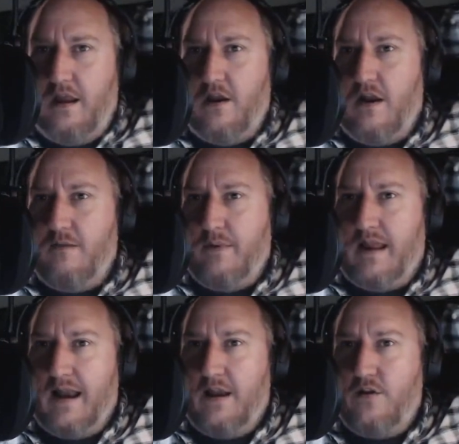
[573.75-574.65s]
I've been
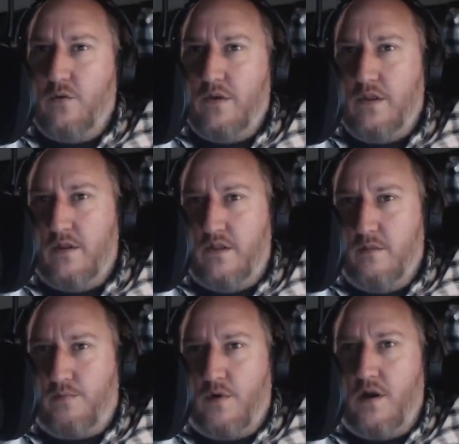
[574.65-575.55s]
kind of doing the
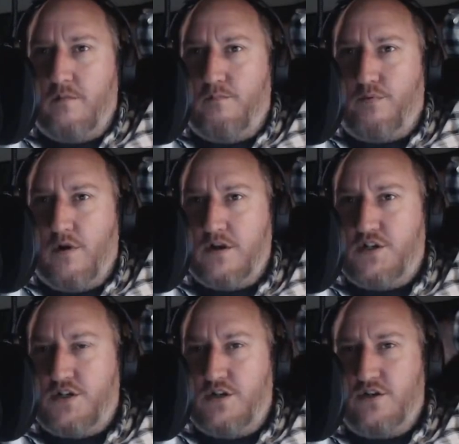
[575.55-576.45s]
broad
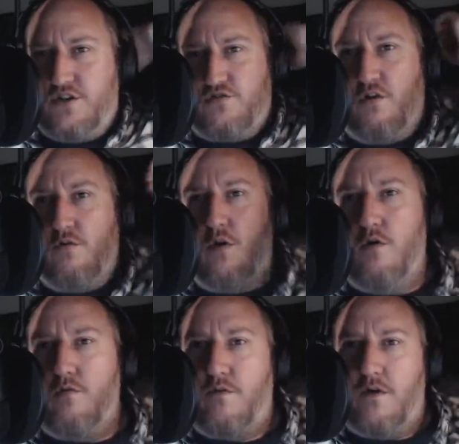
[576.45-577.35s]
brush stroke
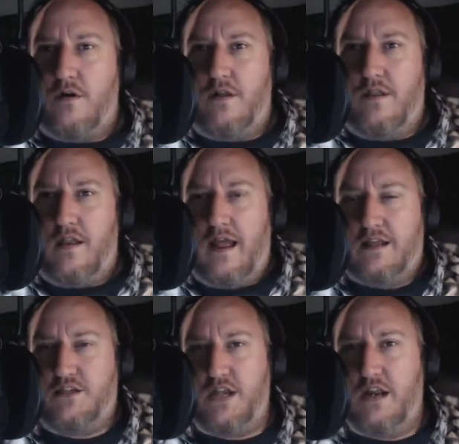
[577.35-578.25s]
over the
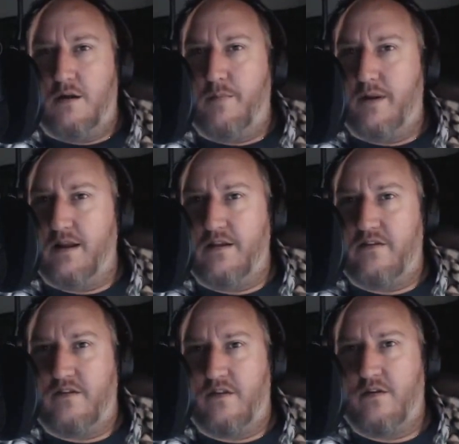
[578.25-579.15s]
last year
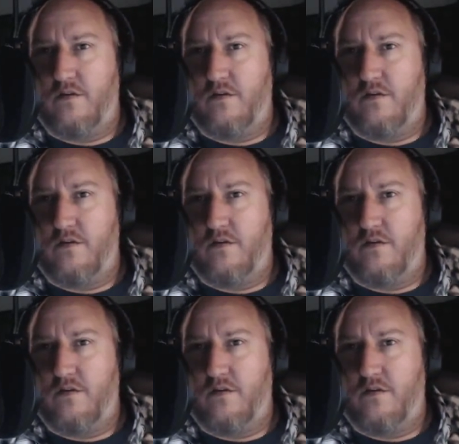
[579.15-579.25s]
because